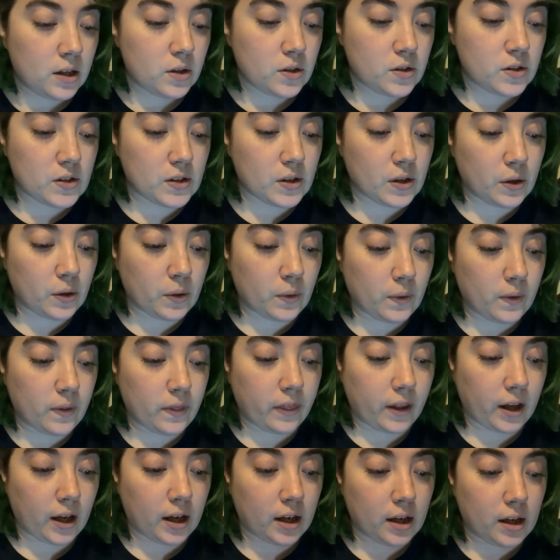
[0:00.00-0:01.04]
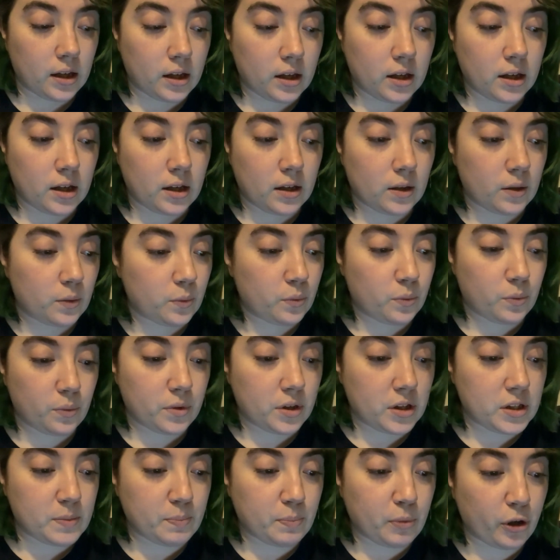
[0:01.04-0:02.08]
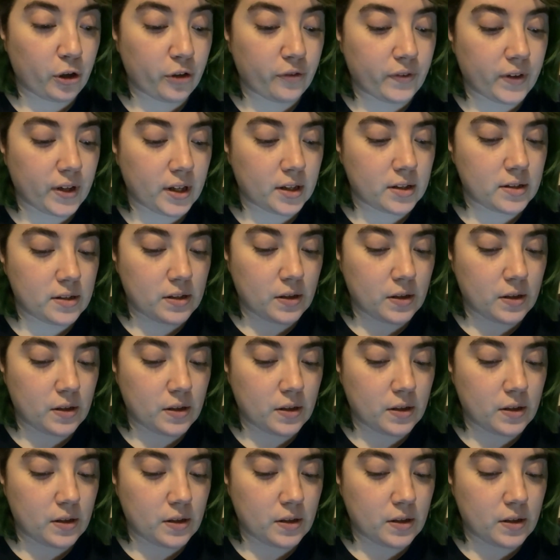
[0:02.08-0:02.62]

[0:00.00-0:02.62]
So that is perfect.